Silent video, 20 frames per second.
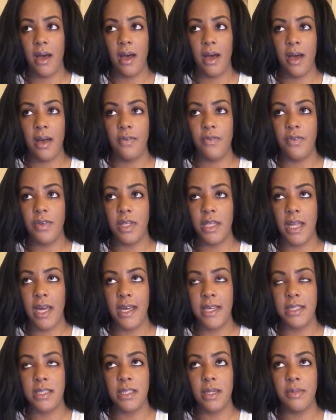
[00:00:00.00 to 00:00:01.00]
I feel
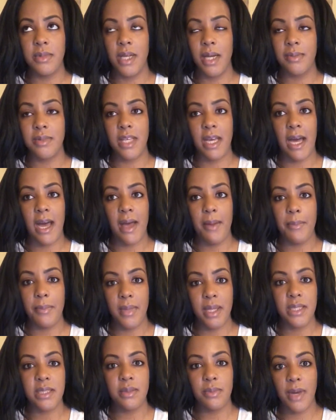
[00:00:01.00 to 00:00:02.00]
like sometimes like I
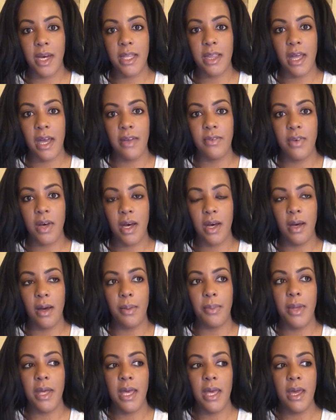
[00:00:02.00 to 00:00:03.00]
messed my life
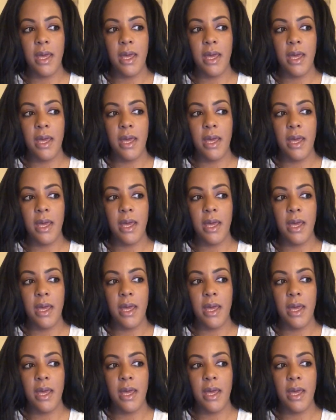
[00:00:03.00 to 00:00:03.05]
up.